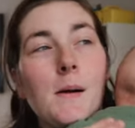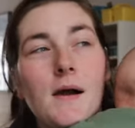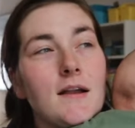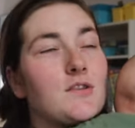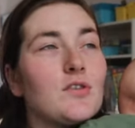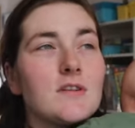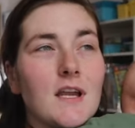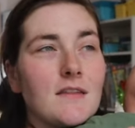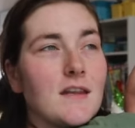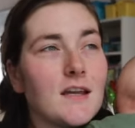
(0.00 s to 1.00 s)
As soon as
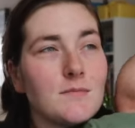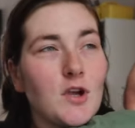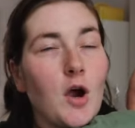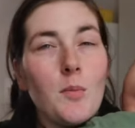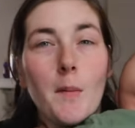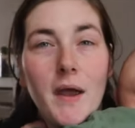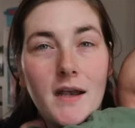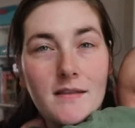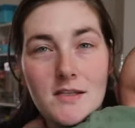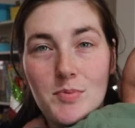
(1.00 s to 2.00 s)
Anthony comes home, I'm
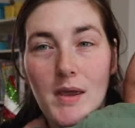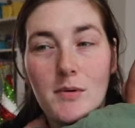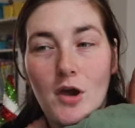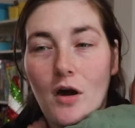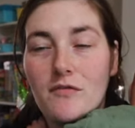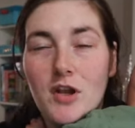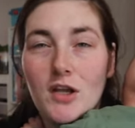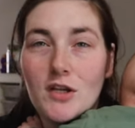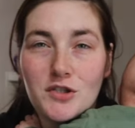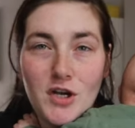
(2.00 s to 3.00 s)
handing this baby off,
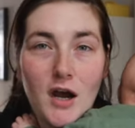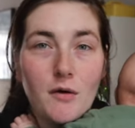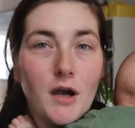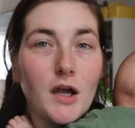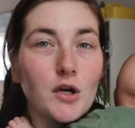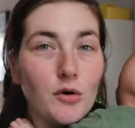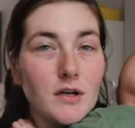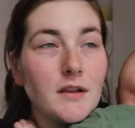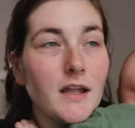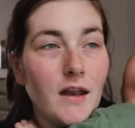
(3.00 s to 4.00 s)
taking a shower, and going
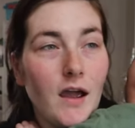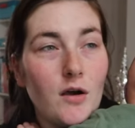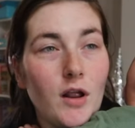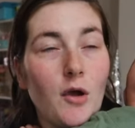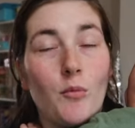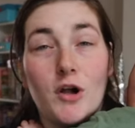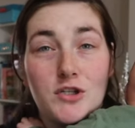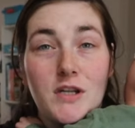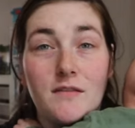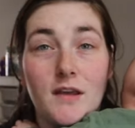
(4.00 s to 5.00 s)
to lay down and
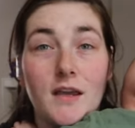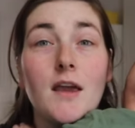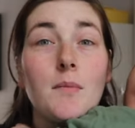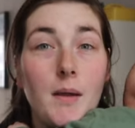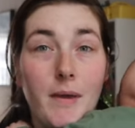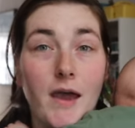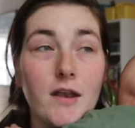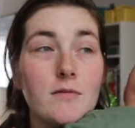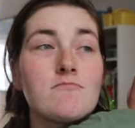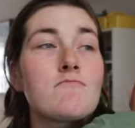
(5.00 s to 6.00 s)
watch T V in my
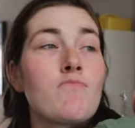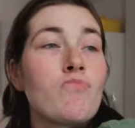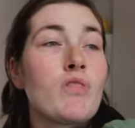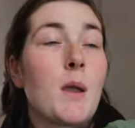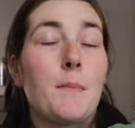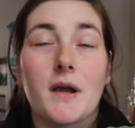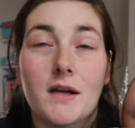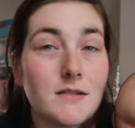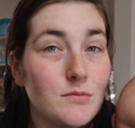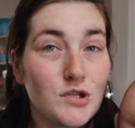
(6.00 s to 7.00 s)
bed
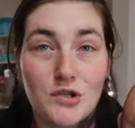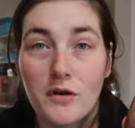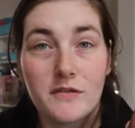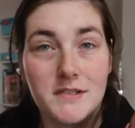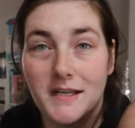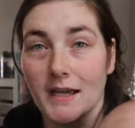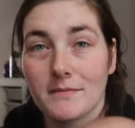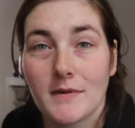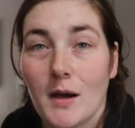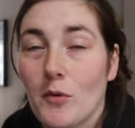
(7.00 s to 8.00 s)
because I'm just over today.
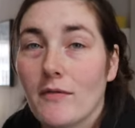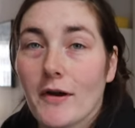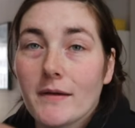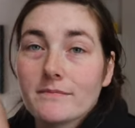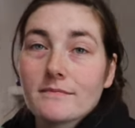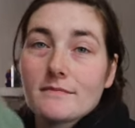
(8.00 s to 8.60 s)
I'm over it.